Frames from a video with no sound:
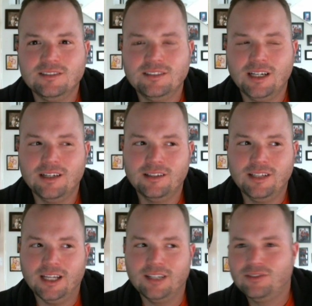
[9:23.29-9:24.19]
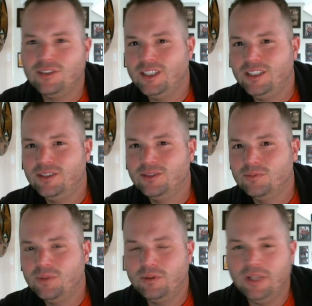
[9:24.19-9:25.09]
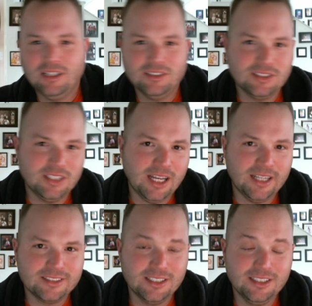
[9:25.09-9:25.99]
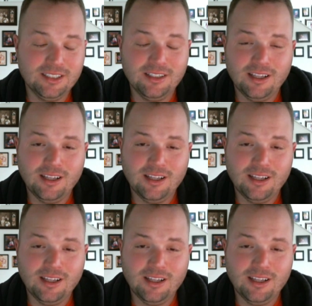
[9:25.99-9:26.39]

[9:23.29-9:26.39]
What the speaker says: kind of tactfully, but without just asking,